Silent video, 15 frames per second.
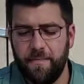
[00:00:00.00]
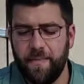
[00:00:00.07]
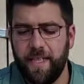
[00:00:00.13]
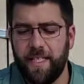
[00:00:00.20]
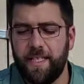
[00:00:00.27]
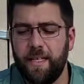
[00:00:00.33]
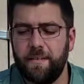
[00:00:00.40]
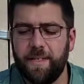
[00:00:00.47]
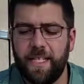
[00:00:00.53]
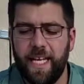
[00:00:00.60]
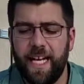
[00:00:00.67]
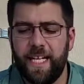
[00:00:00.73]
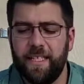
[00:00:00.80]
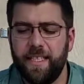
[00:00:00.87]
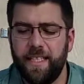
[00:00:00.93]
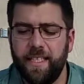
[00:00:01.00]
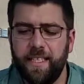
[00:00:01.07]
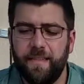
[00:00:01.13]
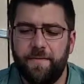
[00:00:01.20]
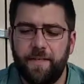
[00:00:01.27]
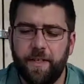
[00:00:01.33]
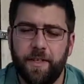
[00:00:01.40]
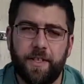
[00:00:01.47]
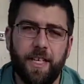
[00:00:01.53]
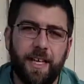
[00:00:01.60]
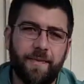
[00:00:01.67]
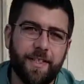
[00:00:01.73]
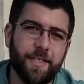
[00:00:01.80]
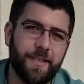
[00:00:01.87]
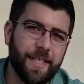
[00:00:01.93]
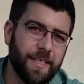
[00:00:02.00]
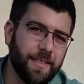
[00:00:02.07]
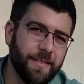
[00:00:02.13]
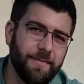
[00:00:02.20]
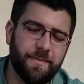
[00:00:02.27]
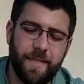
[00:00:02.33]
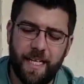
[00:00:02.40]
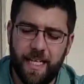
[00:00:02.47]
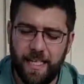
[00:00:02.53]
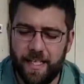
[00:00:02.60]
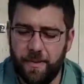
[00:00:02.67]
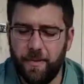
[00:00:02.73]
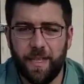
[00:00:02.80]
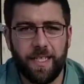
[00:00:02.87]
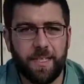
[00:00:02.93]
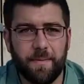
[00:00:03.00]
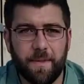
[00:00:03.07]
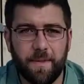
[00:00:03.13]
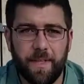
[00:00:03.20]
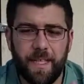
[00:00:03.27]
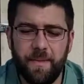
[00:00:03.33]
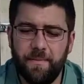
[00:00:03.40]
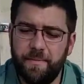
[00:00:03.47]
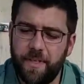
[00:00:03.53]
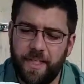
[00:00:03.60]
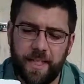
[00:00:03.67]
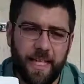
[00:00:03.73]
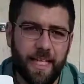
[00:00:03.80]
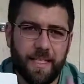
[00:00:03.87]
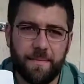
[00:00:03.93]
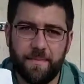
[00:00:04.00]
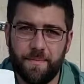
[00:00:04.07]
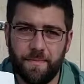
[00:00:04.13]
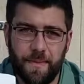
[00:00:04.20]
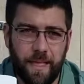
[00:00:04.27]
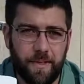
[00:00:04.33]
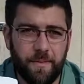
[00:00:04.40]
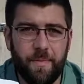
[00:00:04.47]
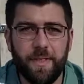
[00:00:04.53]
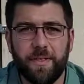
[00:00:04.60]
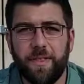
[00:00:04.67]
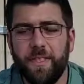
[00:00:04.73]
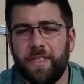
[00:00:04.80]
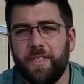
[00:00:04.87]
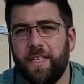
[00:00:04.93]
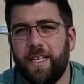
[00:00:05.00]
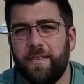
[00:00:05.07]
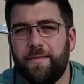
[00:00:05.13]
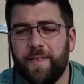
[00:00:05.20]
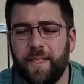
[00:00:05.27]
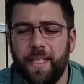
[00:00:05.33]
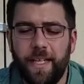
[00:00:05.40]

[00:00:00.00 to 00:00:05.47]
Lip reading: This comes in handy if you're a coffee drinker and you want some cream. You can add some powdered milk to your coffee.